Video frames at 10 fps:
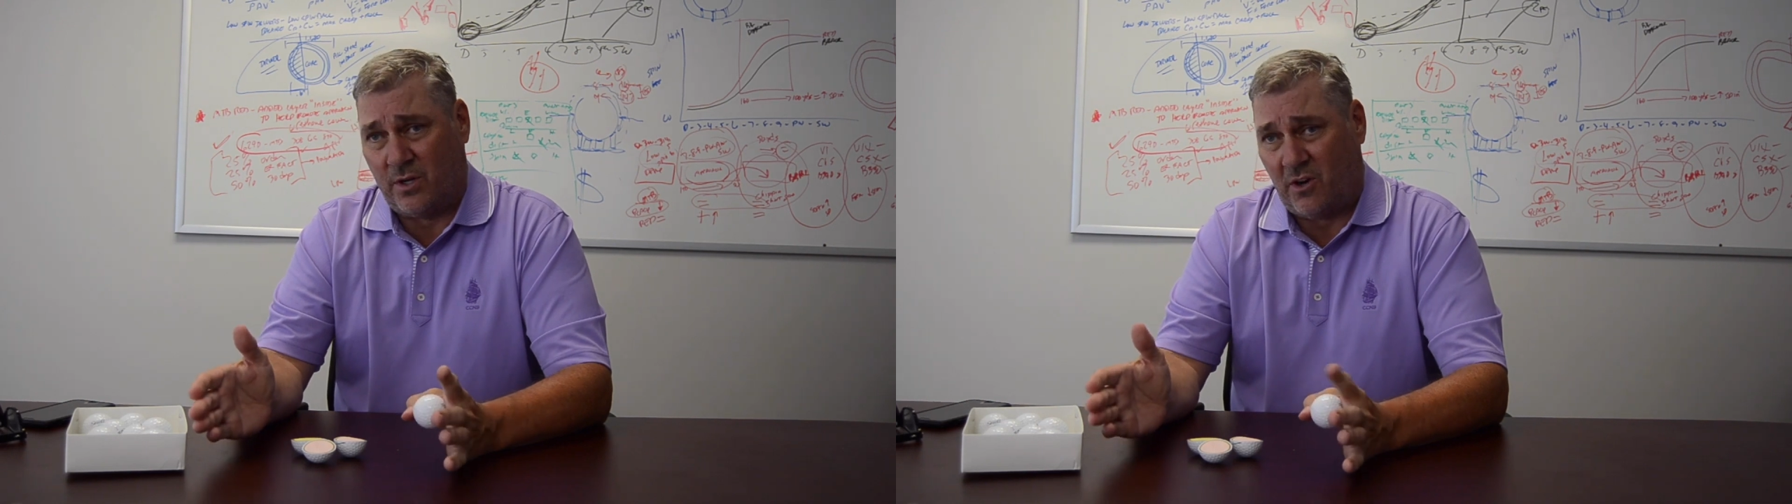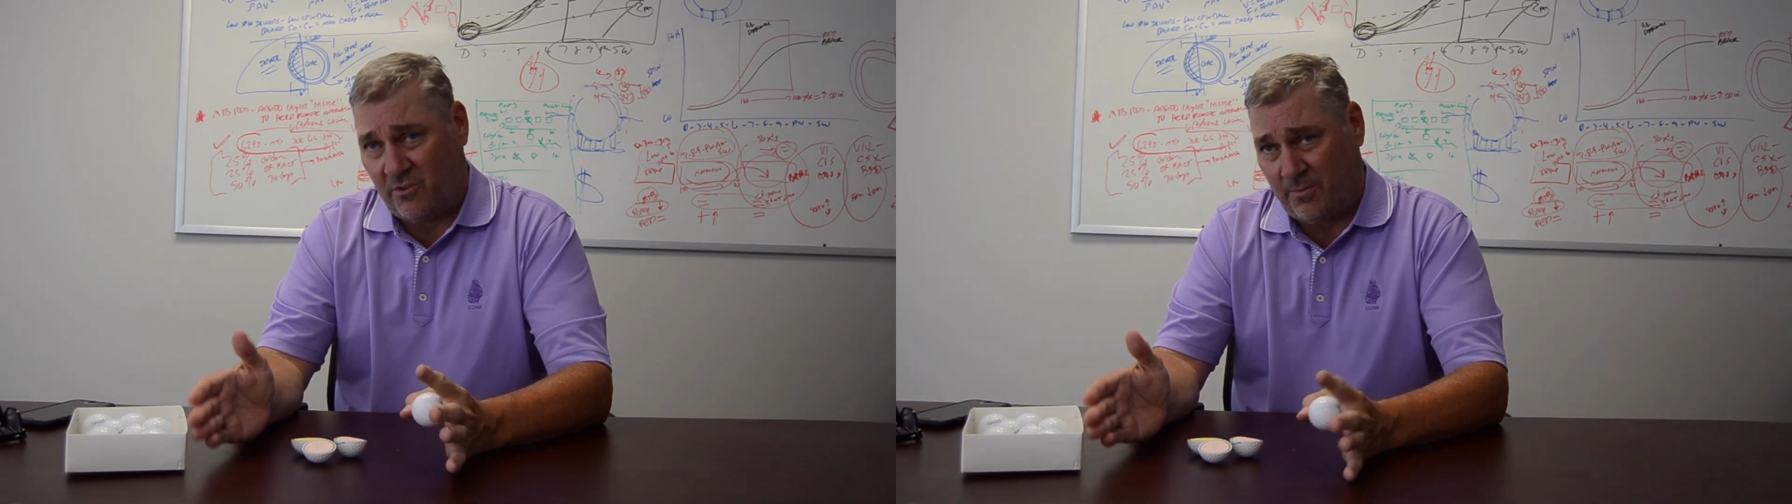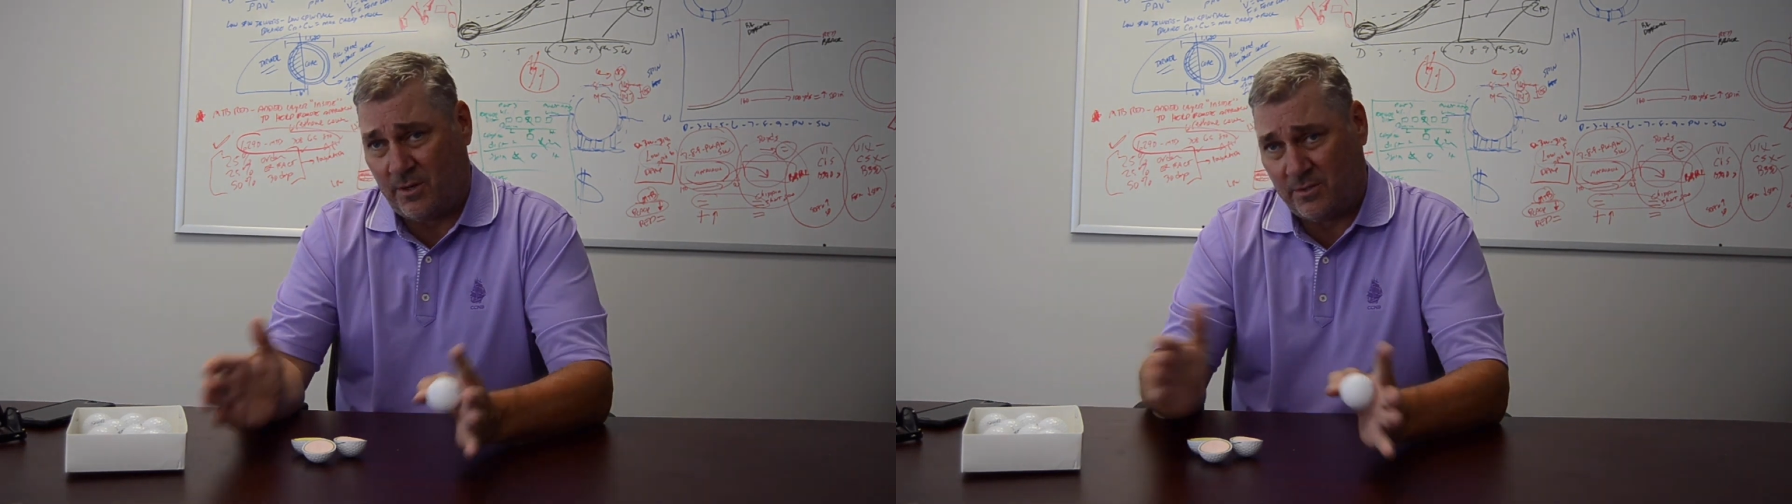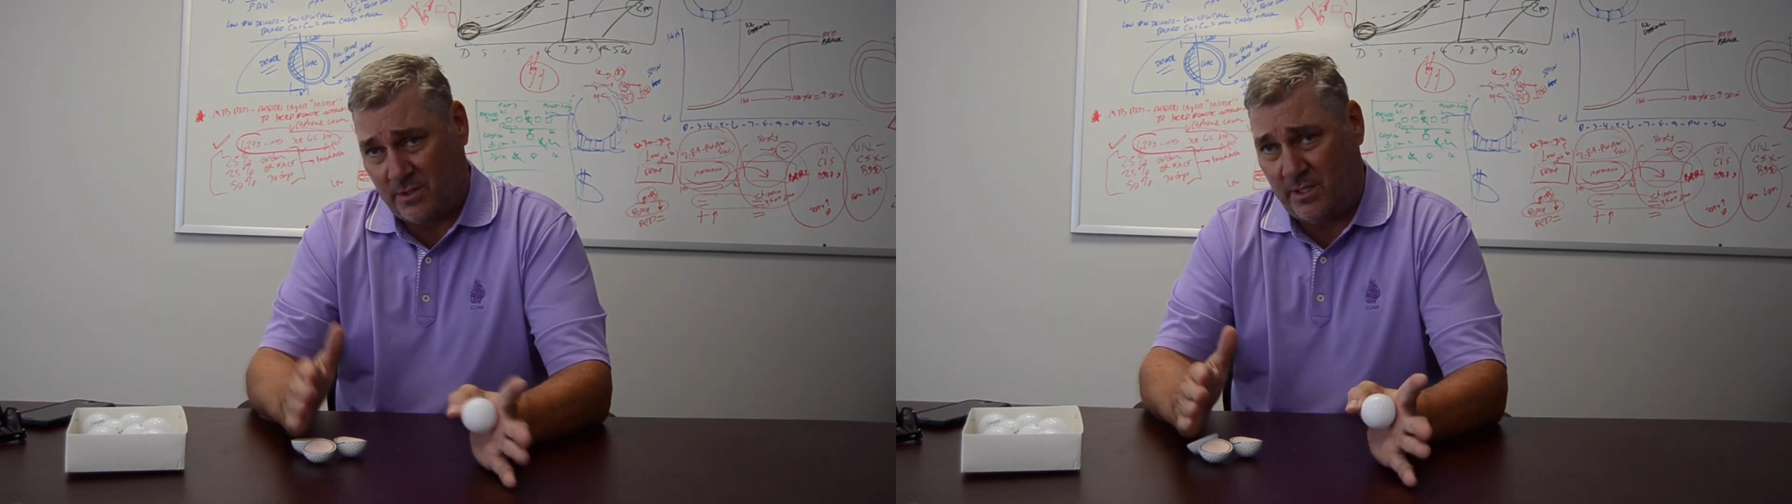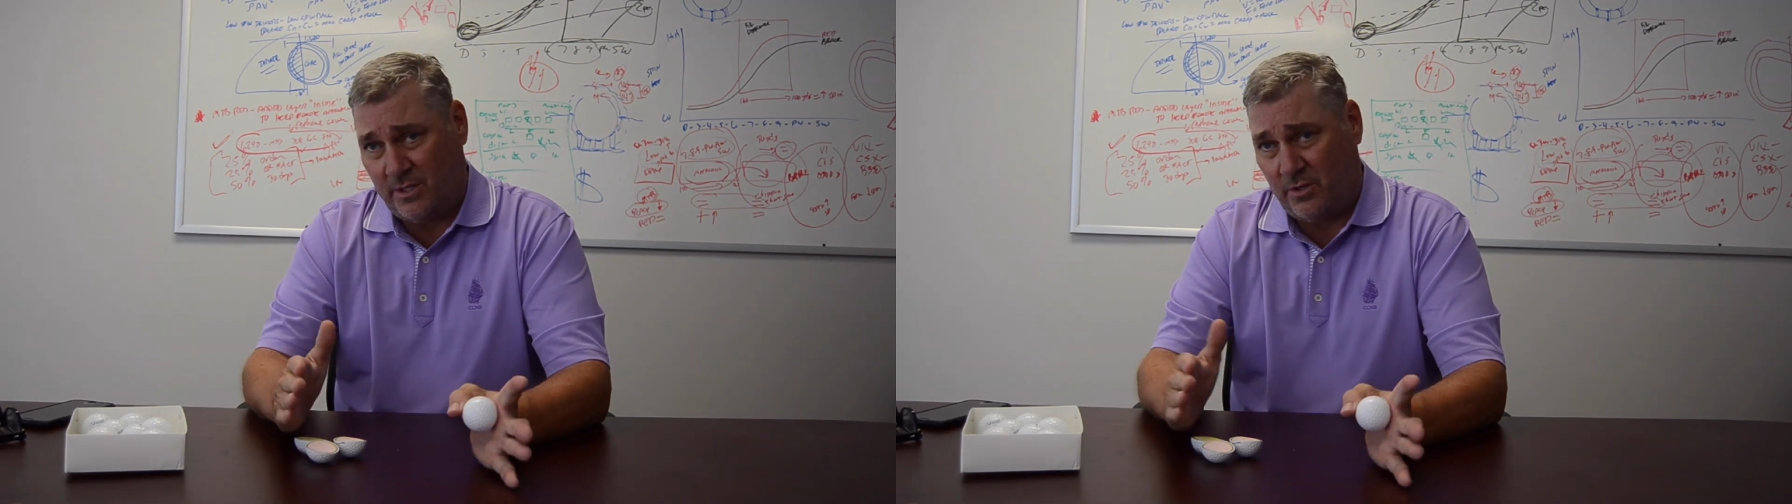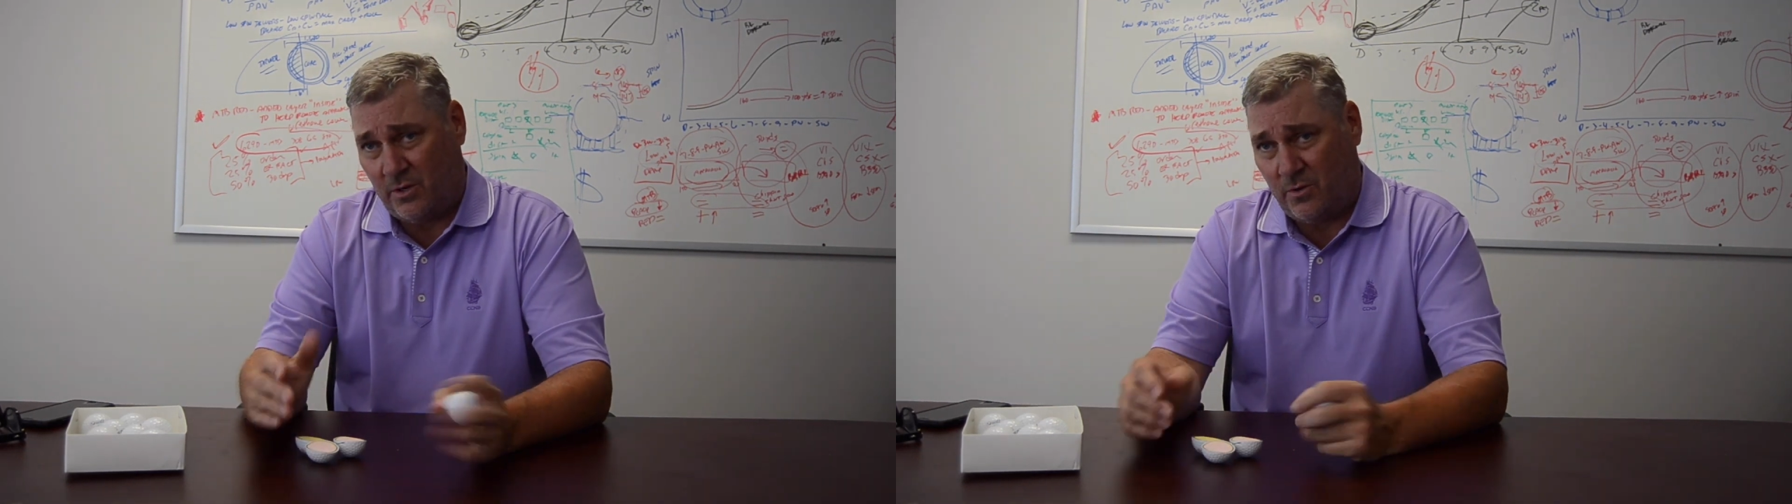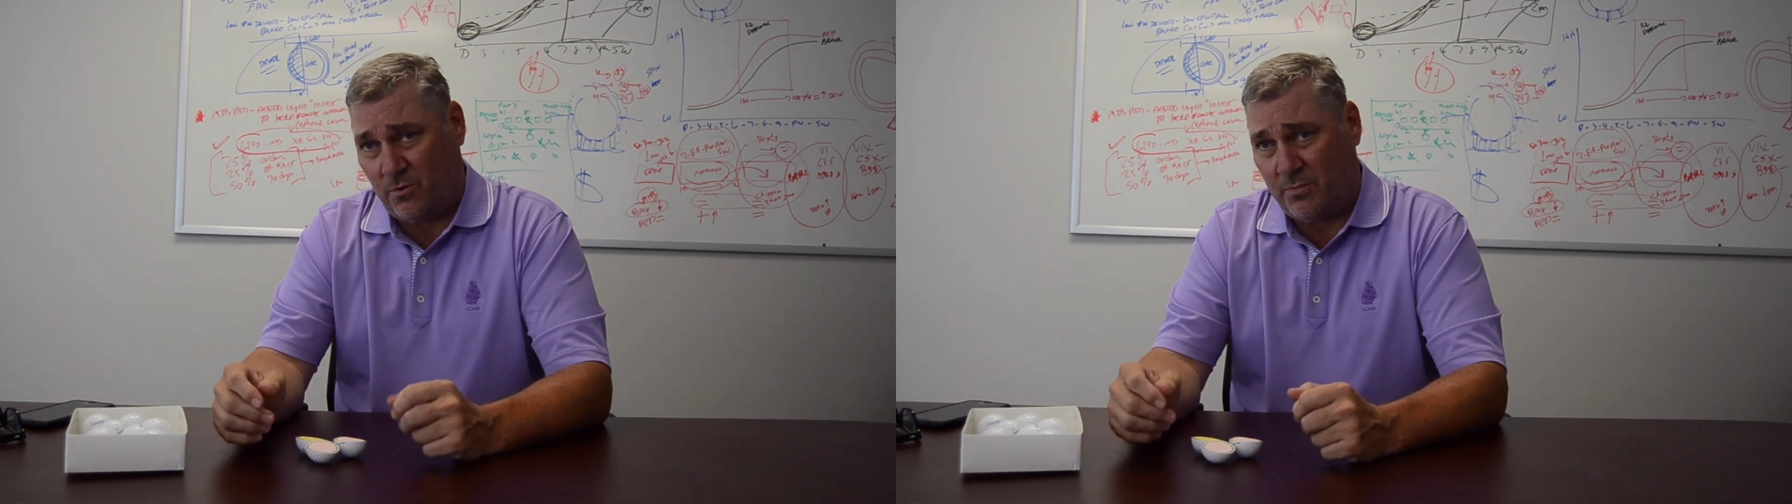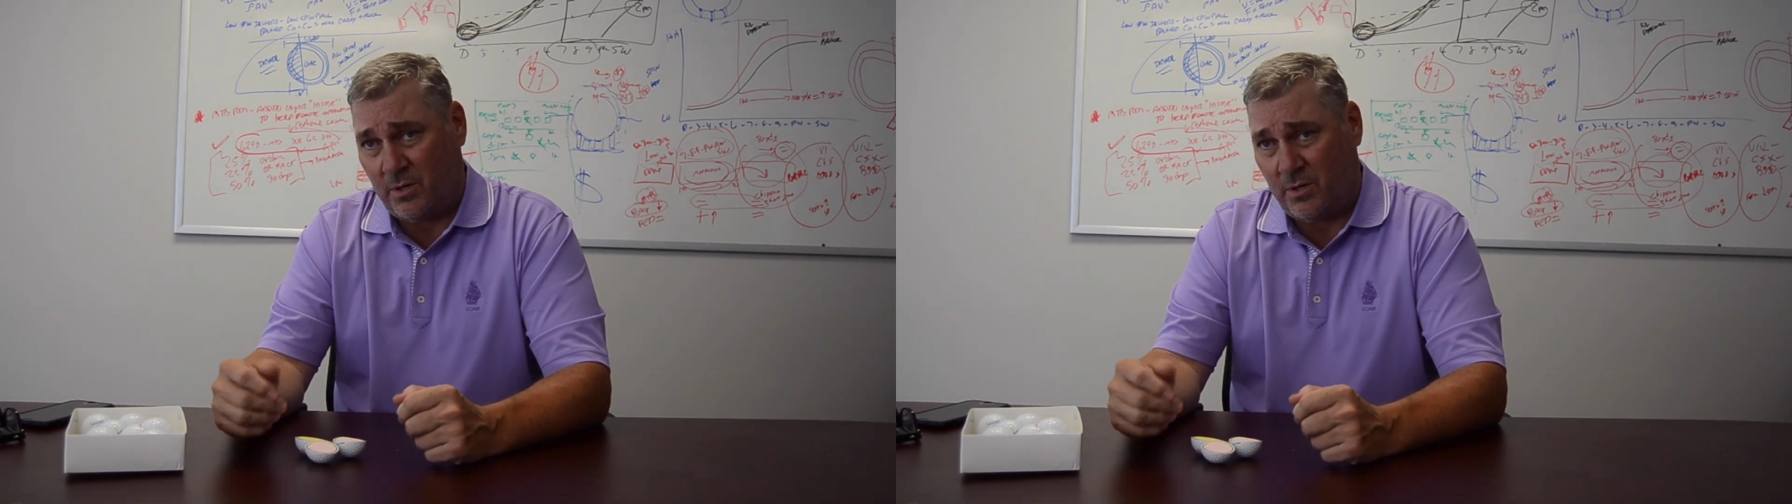golf balls in your home.